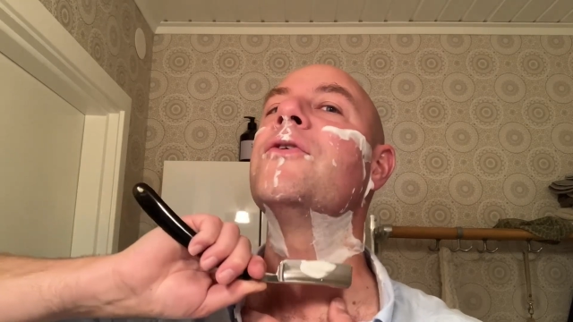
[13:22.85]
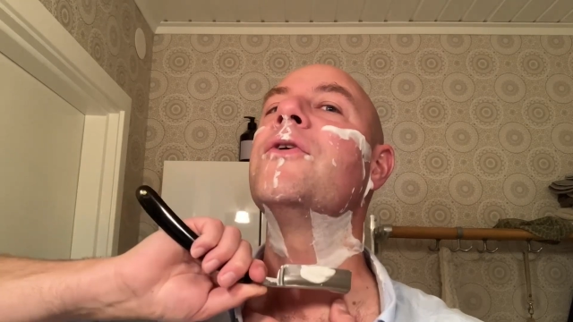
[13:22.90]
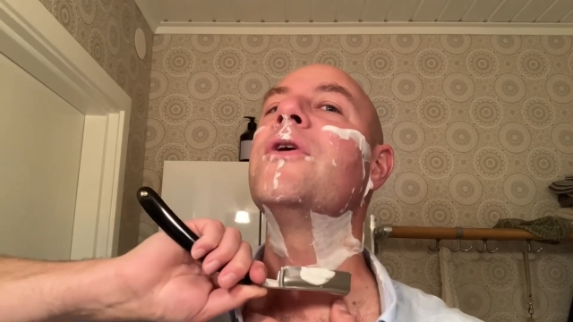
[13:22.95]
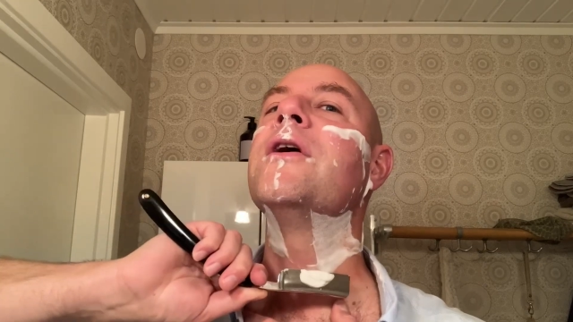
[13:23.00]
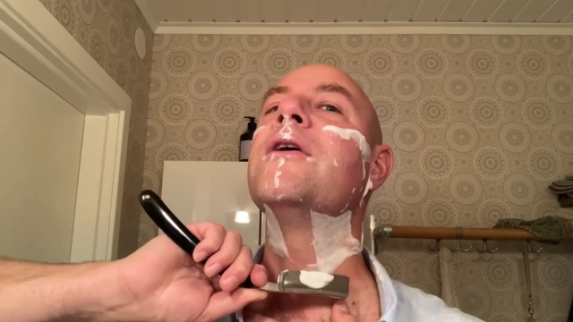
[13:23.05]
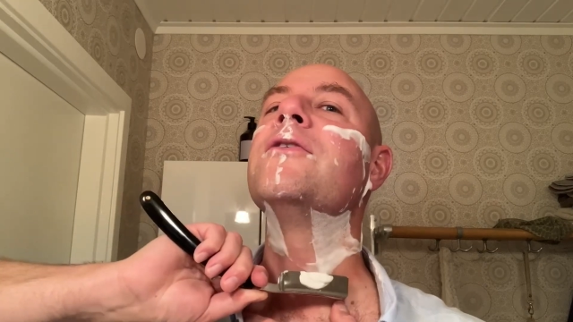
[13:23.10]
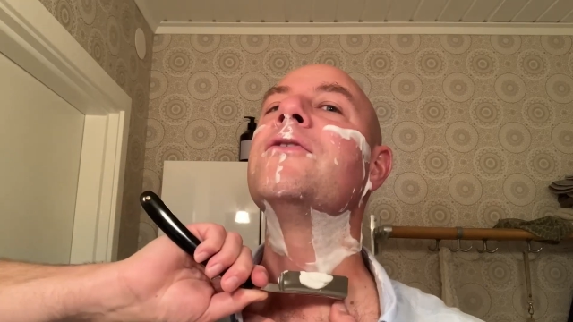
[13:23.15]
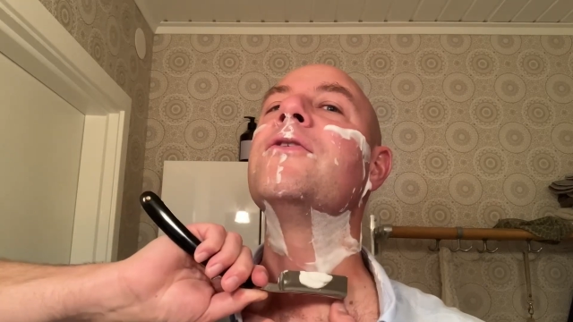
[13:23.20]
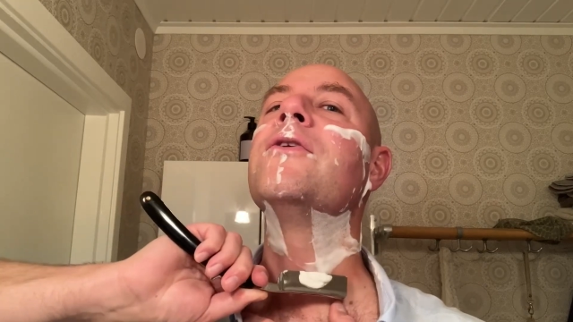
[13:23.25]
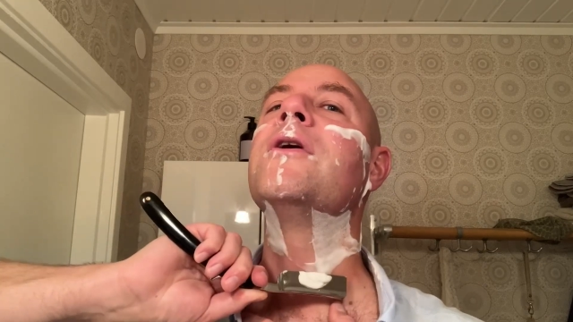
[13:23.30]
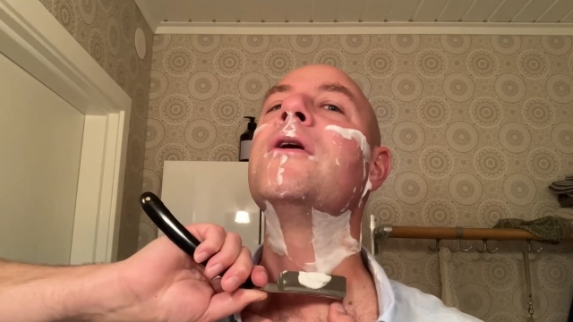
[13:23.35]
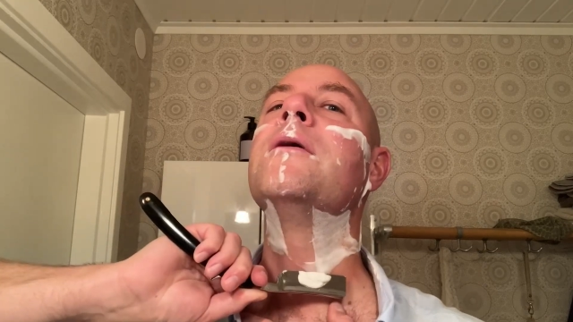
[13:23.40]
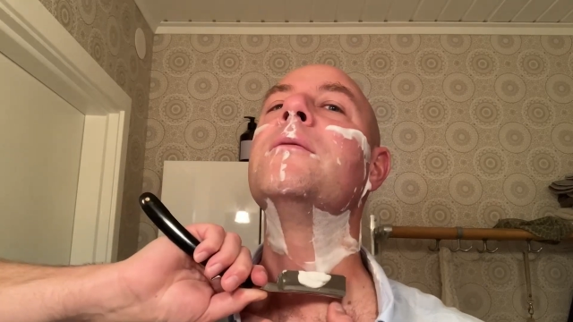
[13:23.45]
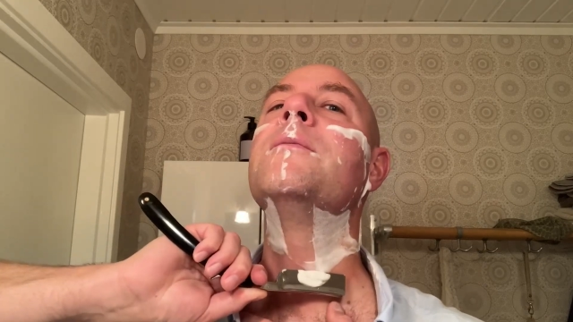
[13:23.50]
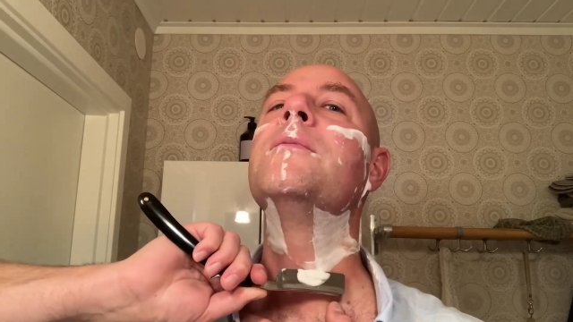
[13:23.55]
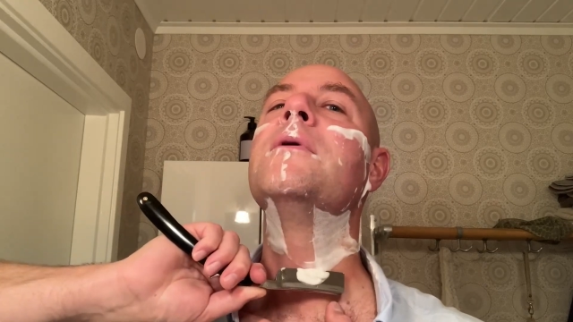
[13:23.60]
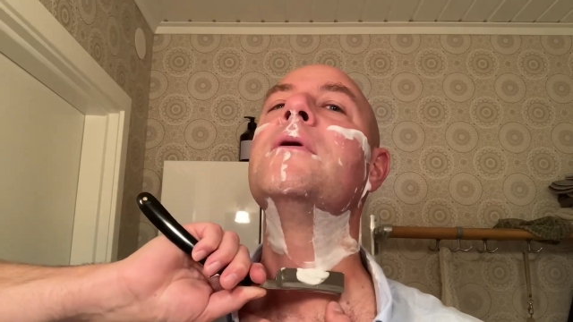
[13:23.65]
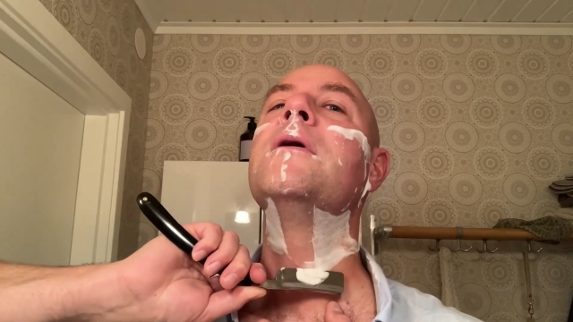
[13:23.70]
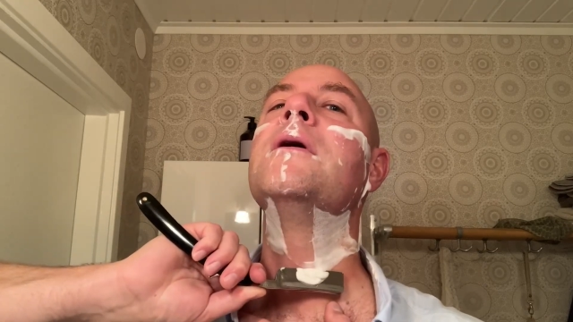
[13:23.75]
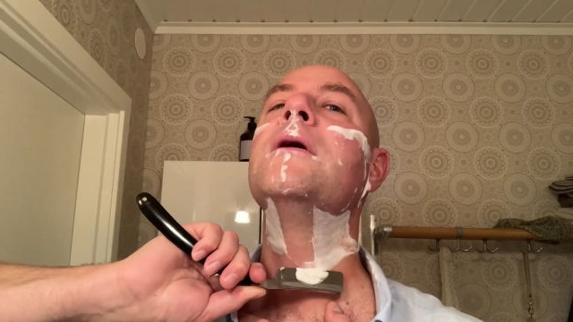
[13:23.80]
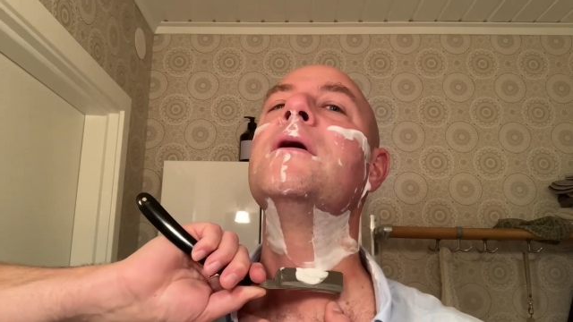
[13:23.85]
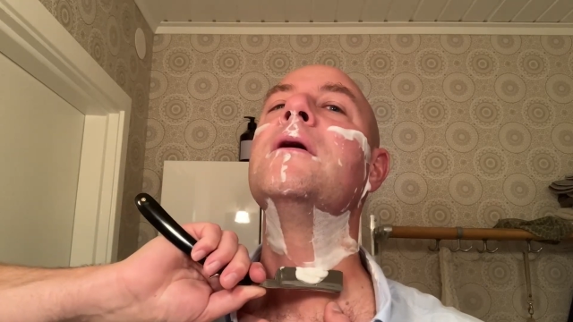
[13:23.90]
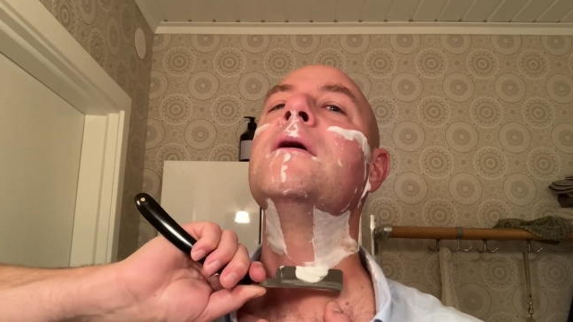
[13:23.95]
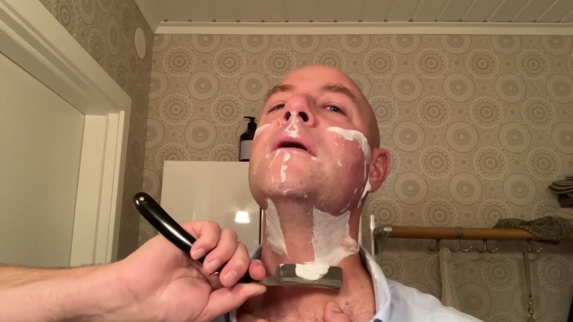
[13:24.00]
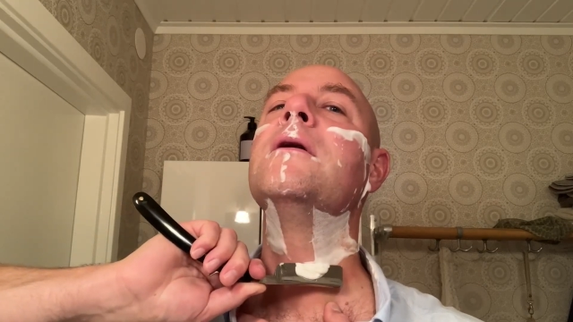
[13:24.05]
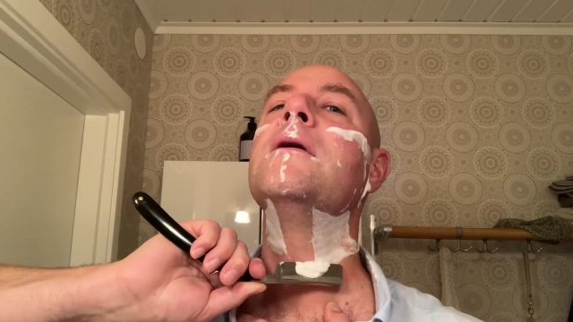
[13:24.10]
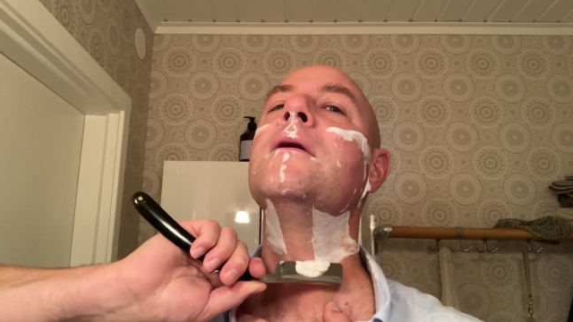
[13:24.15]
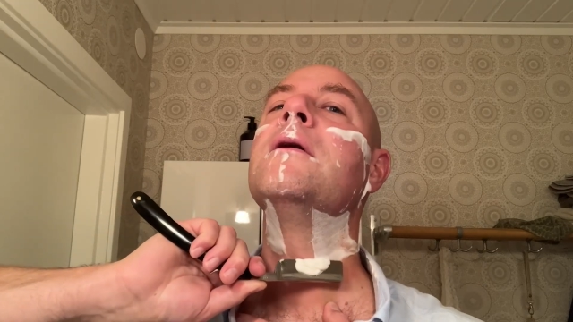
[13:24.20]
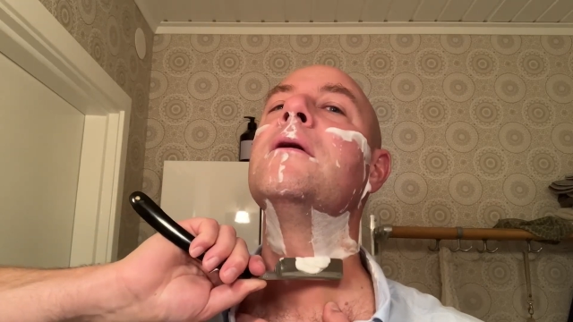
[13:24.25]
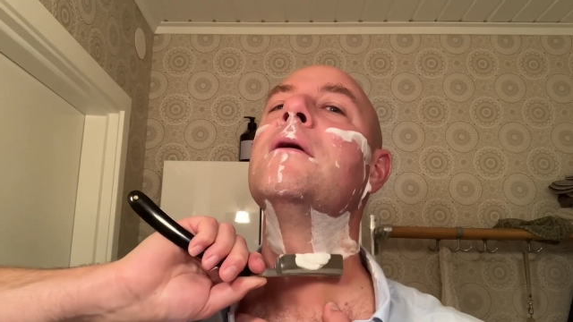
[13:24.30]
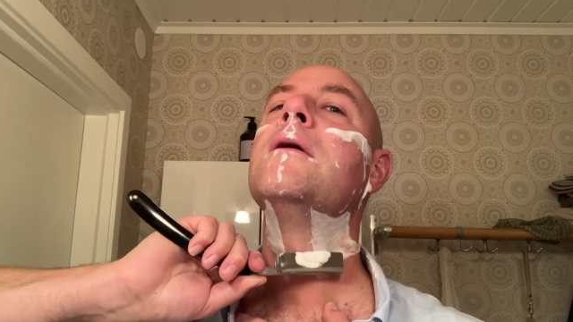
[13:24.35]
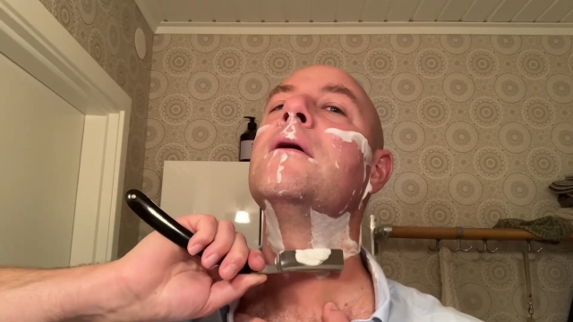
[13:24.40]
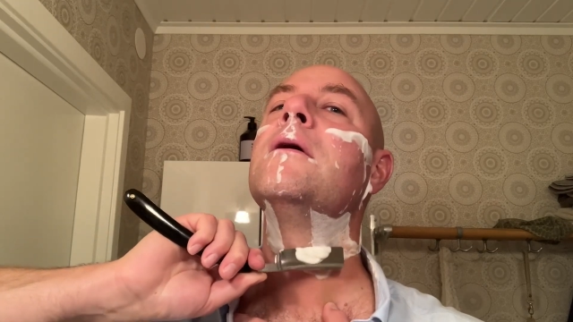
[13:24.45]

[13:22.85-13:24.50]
razor up and